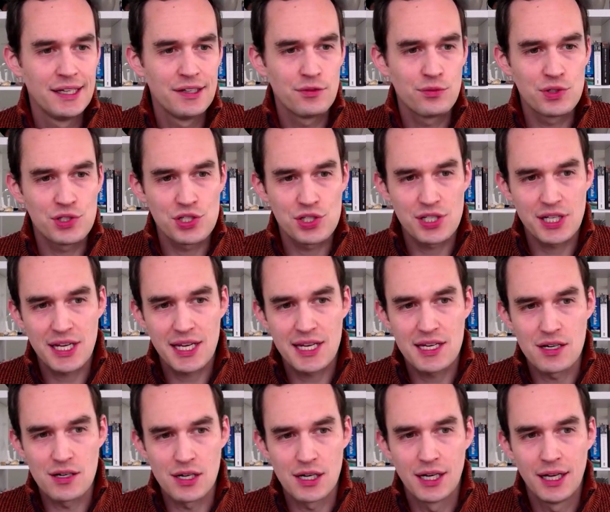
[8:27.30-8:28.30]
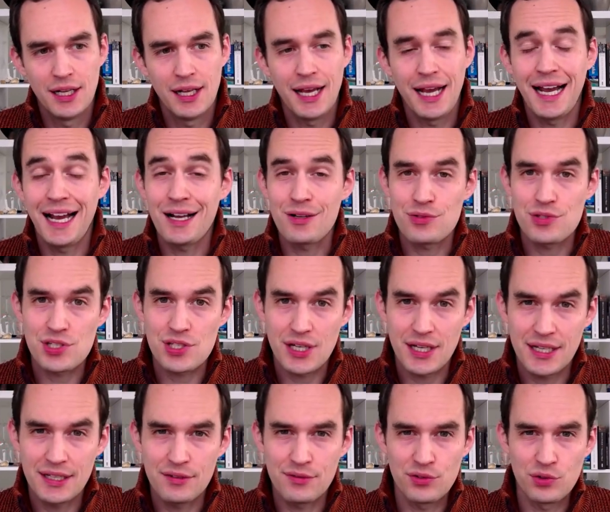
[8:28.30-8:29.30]
which is here
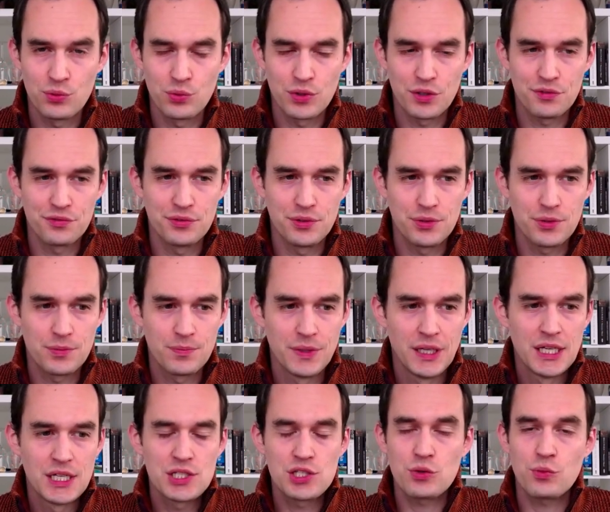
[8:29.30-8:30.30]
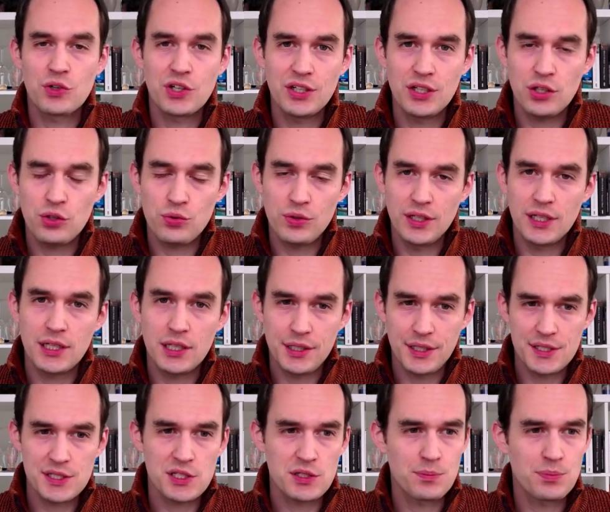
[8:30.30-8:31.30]
outside of the work folder. So we're going to create a
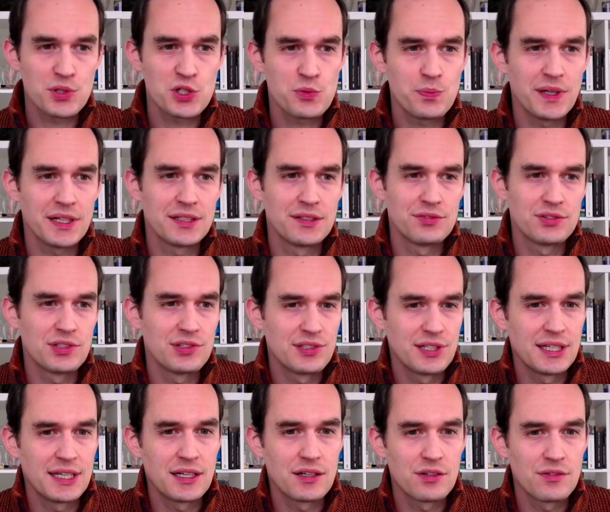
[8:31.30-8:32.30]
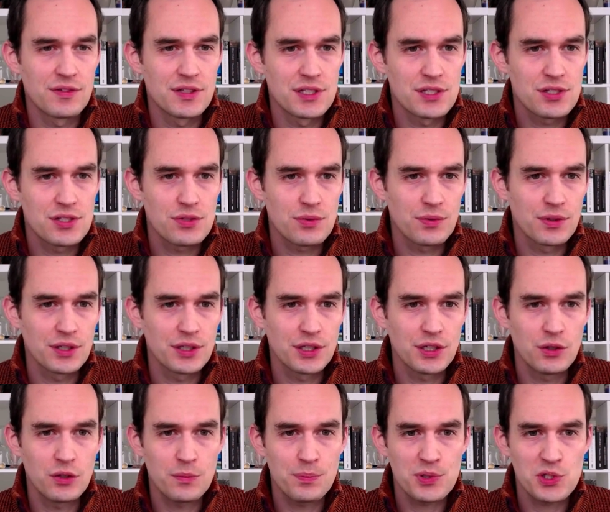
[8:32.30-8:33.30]
custom perspective to take care of this. So we're going to
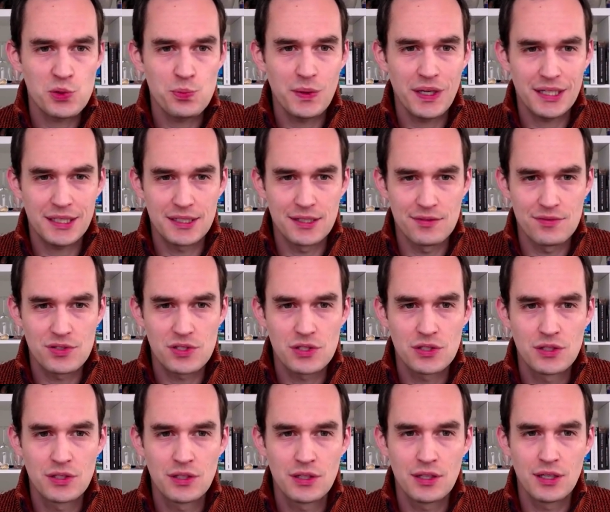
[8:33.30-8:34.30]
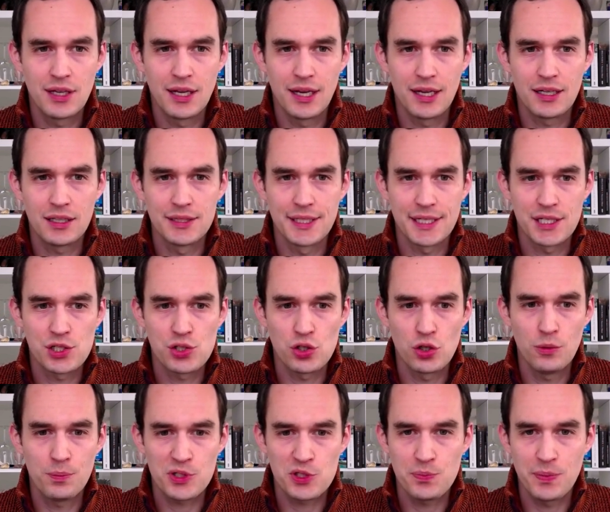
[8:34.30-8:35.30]
go to perspectives and click
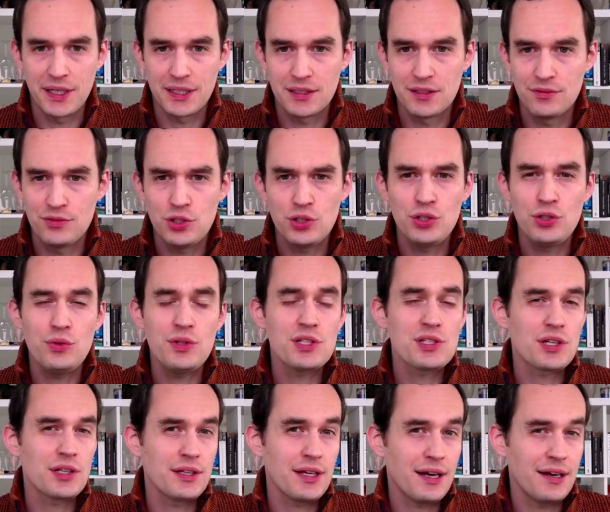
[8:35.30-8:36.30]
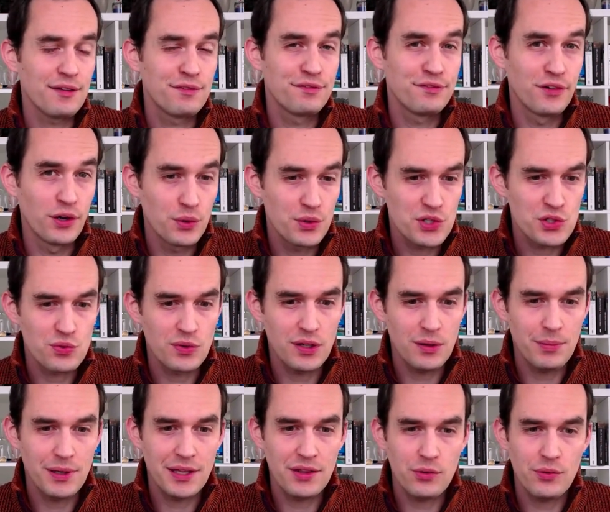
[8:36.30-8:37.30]
show perspective. You can do this on the iPhone as well,
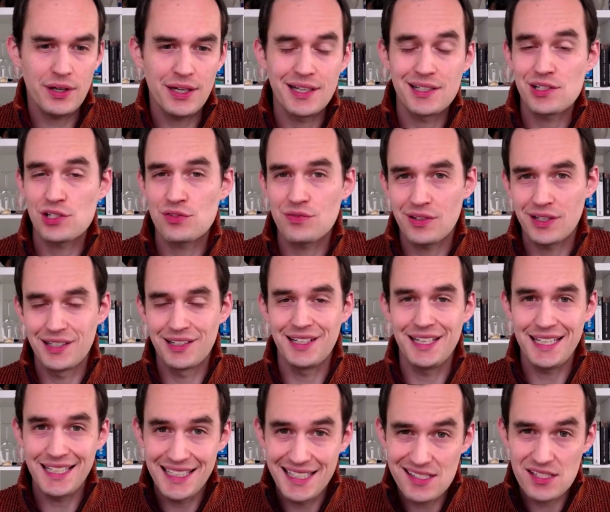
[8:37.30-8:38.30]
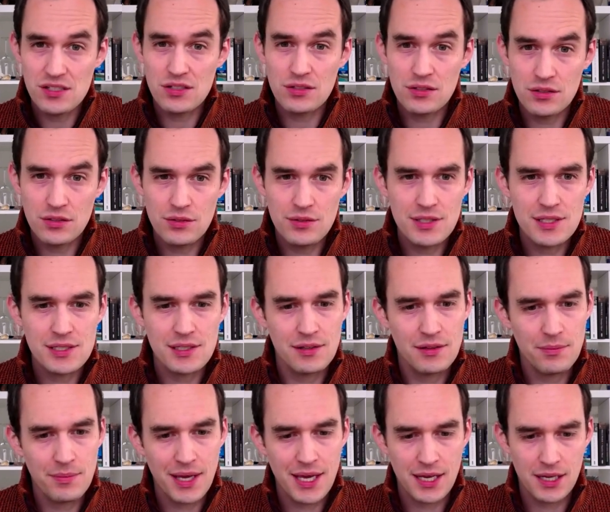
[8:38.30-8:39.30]
by the way. I just find it easier to do this on
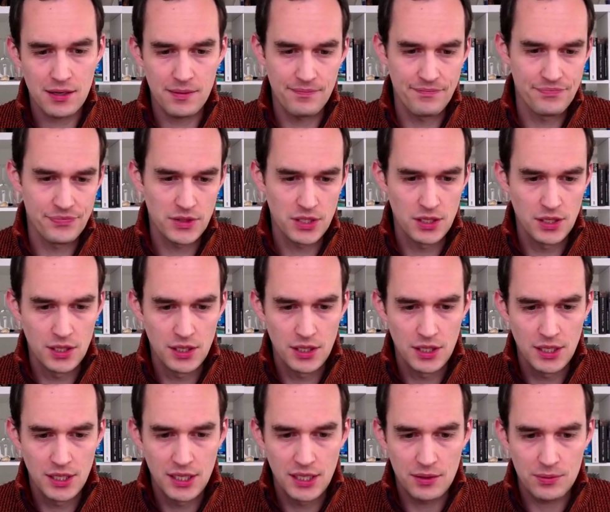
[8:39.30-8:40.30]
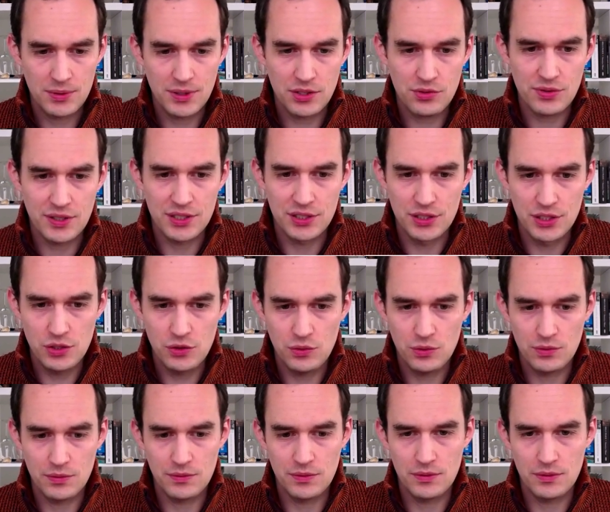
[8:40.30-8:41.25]
the Mac. We're going to create a new